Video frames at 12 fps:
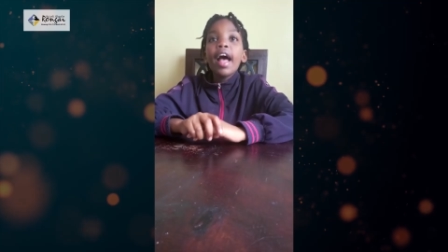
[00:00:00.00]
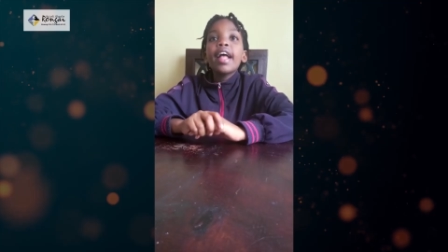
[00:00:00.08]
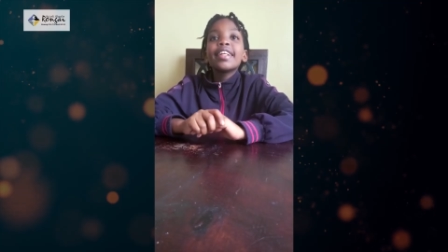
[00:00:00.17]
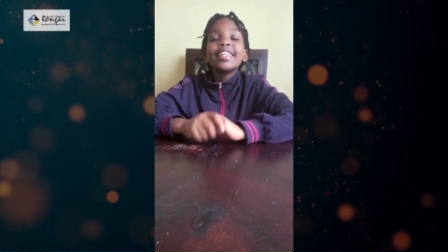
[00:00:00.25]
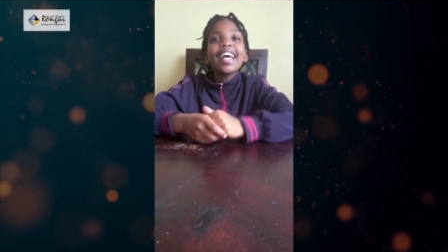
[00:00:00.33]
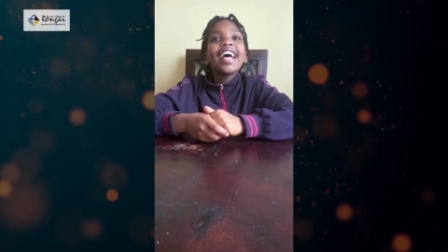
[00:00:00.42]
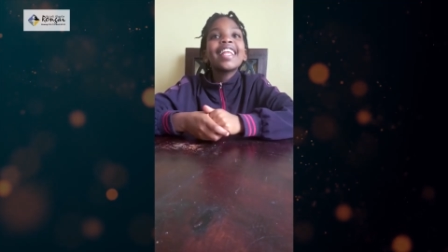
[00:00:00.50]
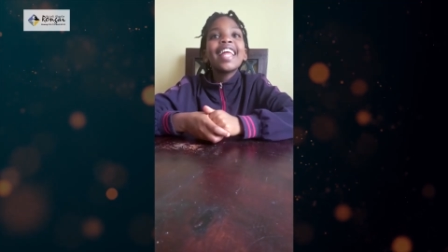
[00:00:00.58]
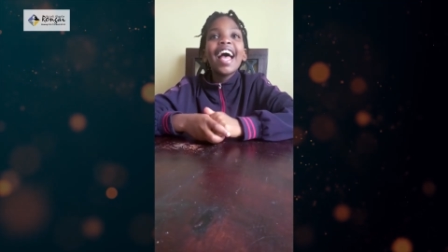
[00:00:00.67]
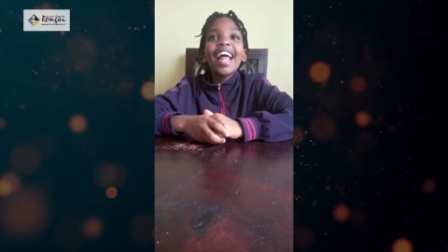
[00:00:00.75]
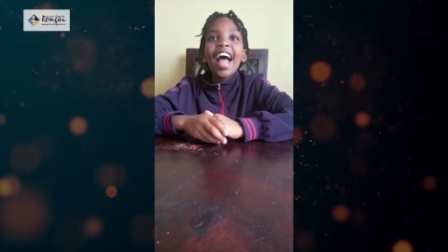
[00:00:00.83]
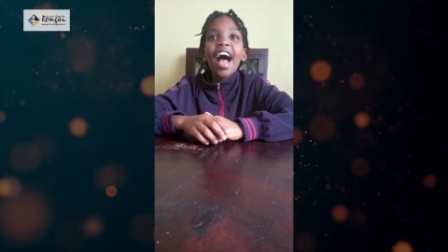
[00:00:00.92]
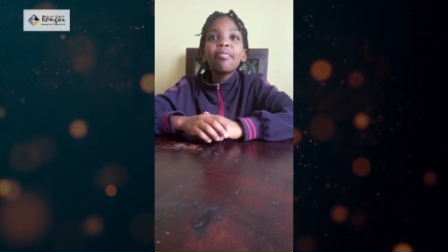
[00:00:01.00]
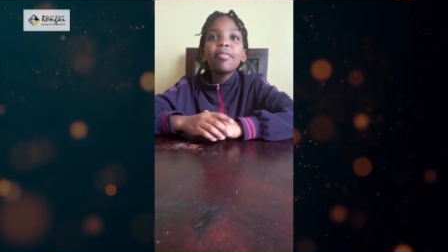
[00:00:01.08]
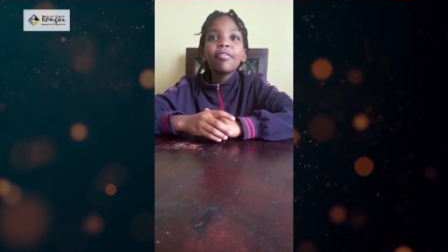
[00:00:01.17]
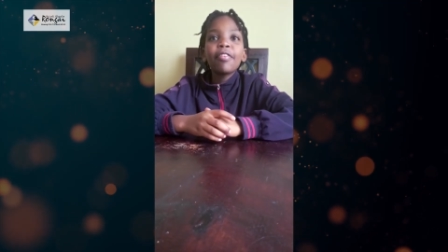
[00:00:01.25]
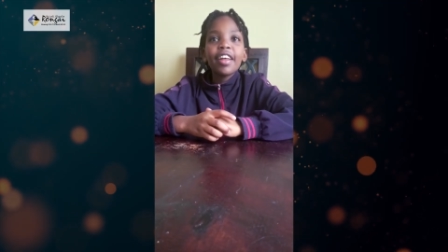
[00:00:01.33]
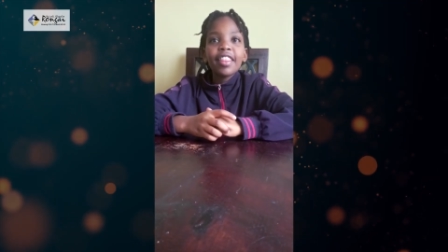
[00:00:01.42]
Dear Dad, happy
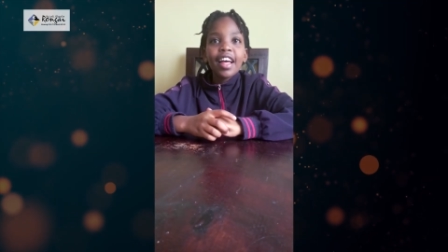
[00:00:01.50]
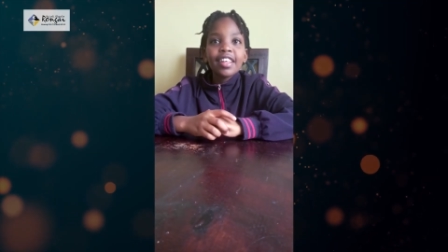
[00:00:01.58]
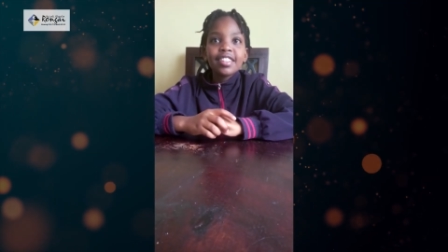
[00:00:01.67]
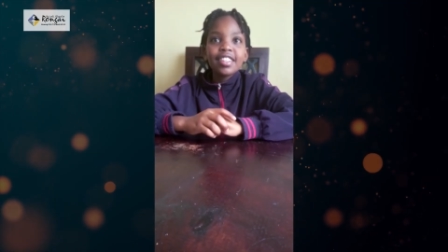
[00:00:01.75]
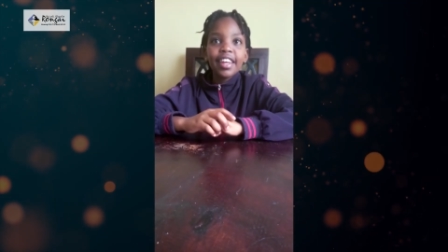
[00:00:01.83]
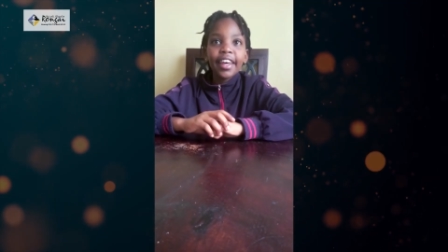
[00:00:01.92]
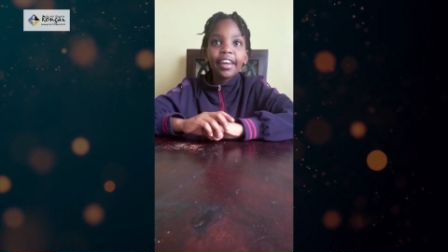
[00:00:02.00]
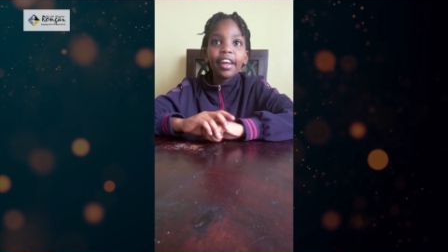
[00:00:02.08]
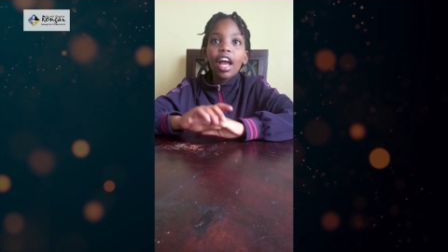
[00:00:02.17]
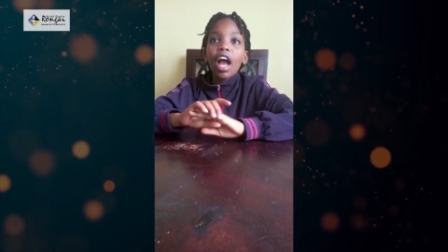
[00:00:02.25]
Father's Day.